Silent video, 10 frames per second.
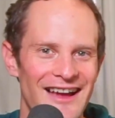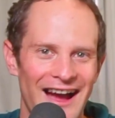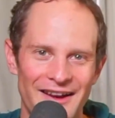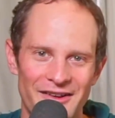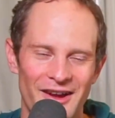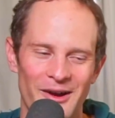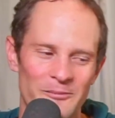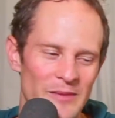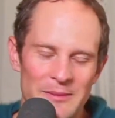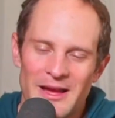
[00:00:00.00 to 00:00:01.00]
I don't know.
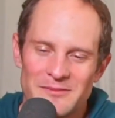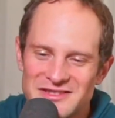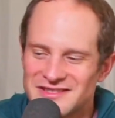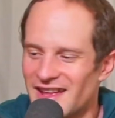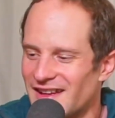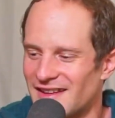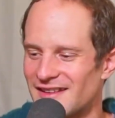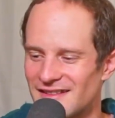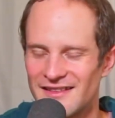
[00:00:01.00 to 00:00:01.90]
Maybe I'm just like